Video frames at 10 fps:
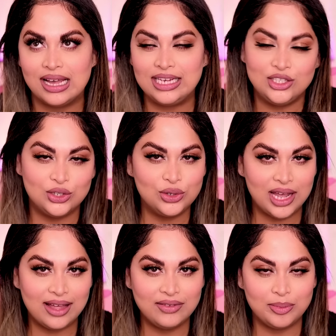I do
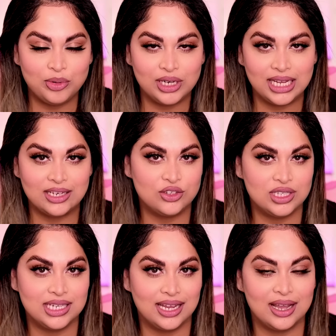have a pretty
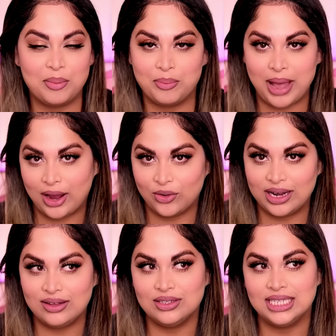interesting
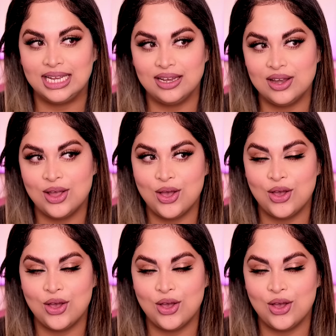background and